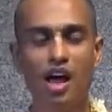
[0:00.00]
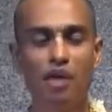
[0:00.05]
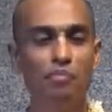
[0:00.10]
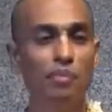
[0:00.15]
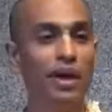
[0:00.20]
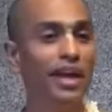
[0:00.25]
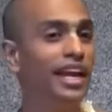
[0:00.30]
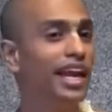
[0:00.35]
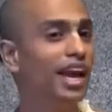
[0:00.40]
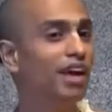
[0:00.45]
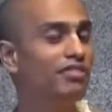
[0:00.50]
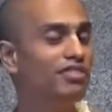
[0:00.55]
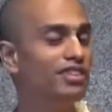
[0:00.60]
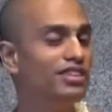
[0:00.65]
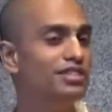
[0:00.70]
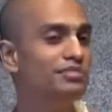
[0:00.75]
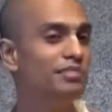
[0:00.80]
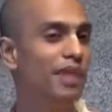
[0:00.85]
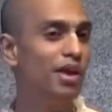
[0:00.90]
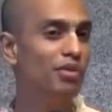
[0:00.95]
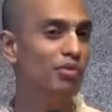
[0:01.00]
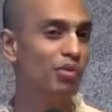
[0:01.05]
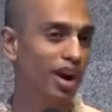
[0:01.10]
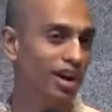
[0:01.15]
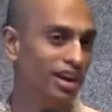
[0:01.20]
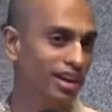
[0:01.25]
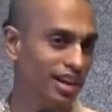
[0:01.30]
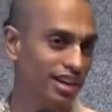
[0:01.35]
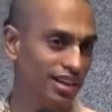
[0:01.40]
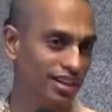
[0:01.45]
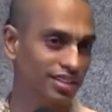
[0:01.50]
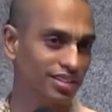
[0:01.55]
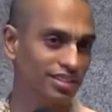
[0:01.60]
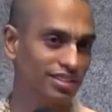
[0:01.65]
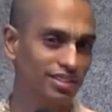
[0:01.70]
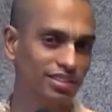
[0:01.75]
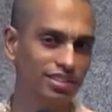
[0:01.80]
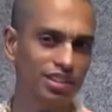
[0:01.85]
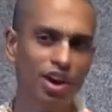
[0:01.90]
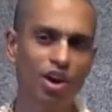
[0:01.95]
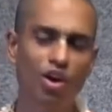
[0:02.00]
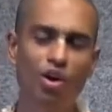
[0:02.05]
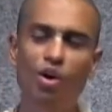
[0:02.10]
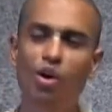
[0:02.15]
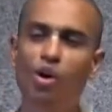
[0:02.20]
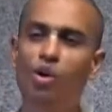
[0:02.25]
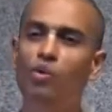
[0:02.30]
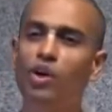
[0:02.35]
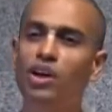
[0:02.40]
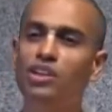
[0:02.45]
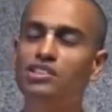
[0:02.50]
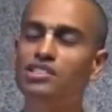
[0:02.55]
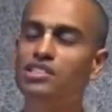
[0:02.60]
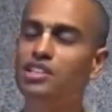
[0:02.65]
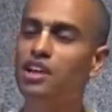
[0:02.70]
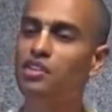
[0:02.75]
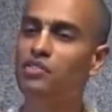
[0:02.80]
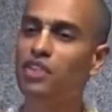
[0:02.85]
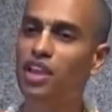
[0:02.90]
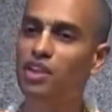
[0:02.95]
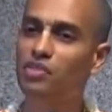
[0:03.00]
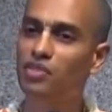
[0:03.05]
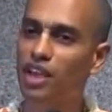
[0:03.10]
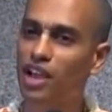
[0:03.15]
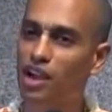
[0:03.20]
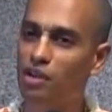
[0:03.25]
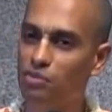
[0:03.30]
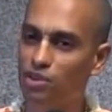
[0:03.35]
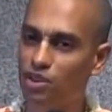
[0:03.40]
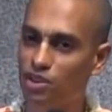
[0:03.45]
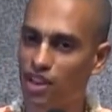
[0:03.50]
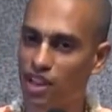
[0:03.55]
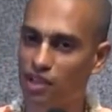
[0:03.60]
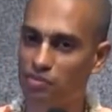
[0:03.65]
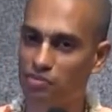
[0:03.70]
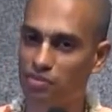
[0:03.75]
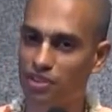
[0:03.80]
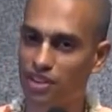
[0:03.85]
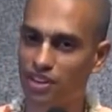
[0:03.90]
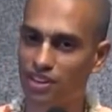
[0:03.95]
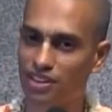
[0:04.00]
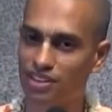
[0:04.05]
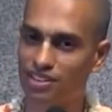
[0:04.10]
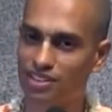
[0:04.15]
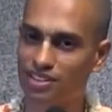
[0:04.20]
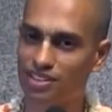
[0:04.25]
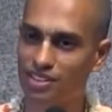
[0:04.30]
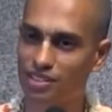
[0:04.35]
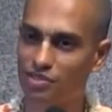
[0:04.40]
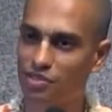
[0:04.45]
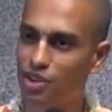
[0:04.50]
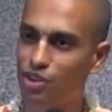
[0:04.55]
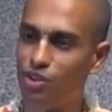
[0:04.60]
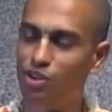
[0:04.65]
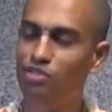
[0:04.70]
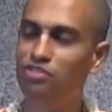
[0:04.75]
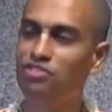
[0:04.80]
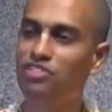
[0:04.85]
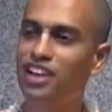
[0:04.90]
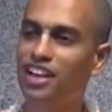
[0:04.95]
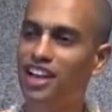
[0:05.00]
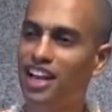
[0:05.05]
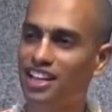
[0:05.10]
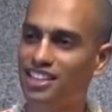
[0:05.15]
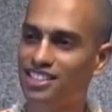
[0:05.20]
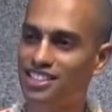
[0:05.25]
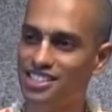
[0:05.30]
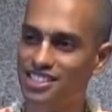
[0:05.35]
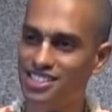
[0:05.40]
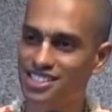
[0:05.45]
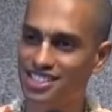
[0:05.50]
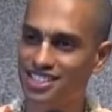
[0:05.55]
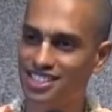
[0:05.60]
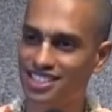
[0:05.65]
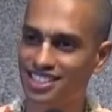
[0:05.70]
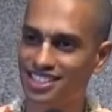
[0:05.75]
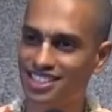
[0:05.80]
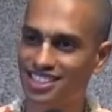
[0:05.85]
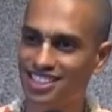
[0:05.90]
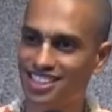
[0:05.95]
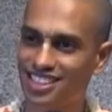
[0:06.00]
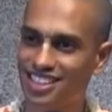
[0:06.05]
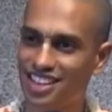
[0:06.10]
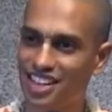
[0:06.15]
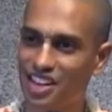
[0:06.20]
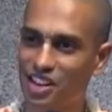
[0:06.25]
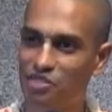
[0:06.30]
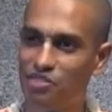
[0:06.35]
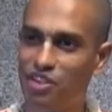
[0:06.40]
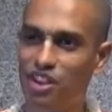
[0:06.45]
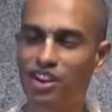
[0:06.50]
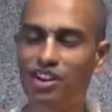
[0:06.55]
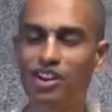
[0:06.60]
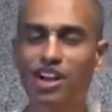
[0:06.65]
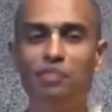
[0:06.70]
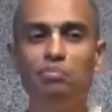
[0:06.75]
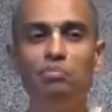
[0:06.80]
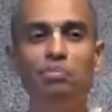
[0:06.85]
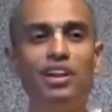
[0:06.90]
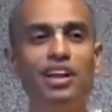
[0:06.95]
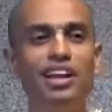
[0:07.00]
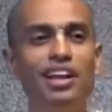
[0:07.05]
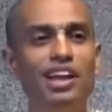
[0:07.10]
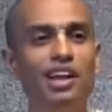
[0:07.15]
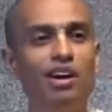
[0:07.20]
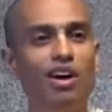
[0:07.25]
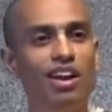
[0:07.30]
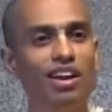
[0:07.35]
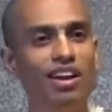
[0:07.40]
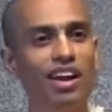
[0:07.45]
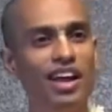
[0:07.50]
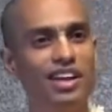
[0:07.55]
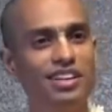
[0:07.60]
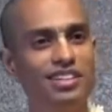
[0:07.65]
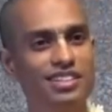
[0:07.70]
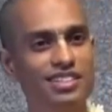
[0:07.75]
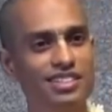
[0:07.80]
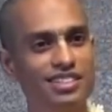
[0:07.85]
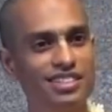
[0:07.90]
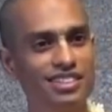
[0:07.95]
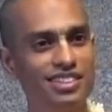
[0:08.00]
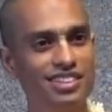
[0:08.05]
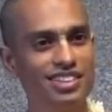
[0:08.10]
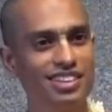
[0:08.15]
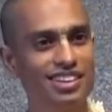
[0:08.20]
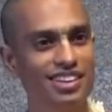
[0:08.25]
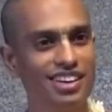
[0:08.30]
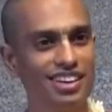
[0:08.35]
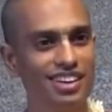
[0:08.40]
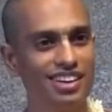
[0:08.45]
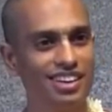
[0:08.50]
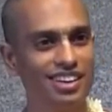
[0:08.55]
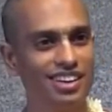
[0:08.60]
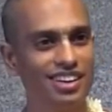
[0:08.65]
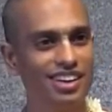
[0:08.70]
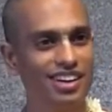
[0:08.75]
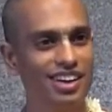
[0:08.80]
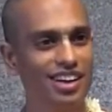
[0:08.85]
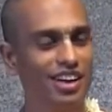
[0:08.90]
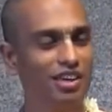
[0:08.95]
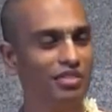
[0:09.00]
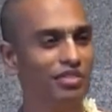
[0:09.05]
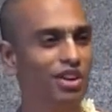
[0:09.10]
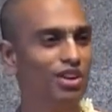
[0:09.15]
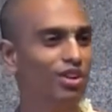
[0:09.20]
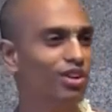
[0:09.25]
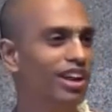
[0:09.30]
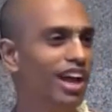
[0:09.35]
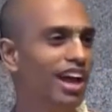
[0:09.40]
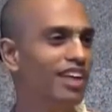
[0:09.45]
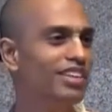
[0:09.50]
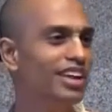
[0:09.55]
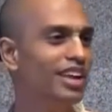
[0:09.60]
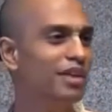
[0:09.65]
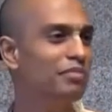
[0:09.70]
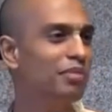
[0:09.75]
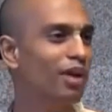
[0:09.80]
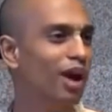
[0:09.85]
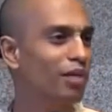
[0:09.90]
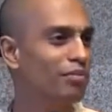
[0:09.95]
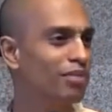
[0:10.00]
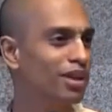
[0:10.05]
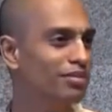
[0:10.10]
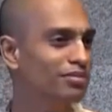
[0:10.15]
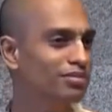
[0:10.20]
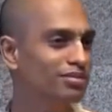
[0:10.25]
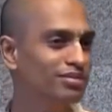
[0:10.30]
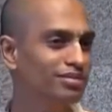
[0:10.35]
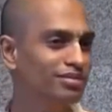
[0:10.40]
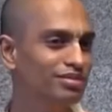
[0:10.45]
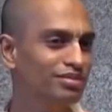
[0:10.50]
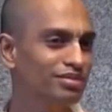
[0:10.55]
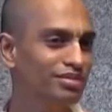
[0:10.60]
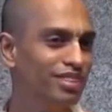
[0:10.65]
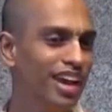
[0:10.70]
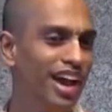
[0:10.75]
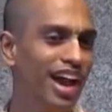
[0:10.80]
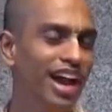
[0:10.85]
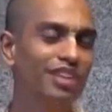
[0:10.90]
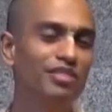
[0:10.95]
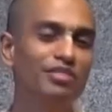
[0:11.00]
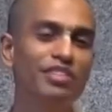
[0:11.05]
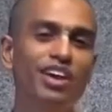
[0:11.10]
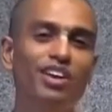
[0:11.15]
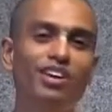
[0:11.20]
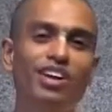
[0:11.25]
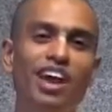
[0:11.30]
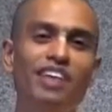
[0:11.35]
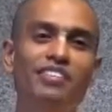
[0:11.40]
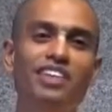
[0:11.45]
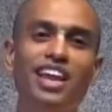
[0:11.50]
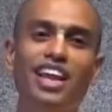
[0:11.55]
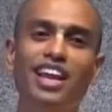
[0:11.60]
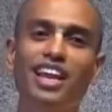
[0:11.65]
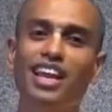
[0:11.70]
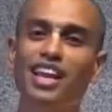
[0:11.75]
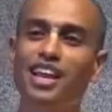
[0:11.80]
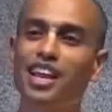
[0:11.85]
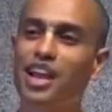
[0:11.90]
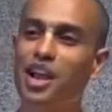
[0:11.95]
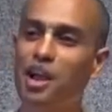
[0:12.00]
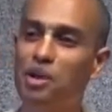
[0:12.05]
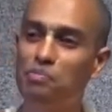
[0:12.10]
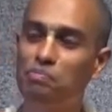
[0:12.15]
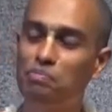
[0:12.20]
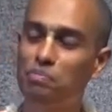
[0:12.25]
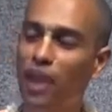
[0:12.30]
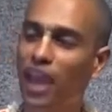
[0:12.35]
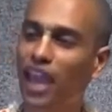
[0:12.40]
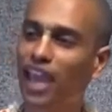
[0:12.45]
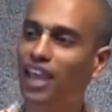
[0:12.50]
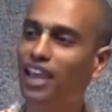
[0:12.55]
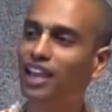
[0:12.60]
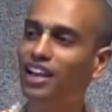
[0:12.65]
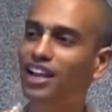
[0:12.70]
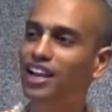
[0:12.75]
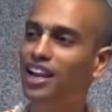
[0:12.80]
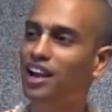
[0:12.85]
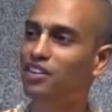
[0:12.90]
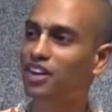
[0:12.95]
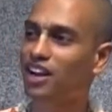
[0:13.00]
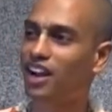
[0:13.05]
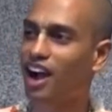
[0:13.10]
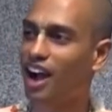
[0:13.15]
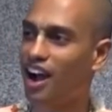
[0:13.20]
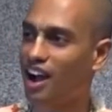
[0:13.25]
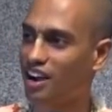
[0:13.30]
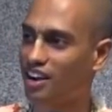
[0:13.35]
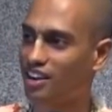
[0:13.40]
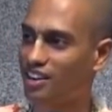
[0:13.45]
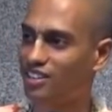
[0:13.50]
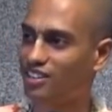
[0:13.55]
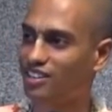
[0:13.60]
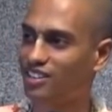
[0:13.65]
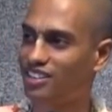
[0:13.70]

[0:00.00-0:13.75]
Many of us may wonder, oh, once in a week we come to temple. We don't feel like this. We are completely all right. We don't have any problem. We are not having any pain in our heart.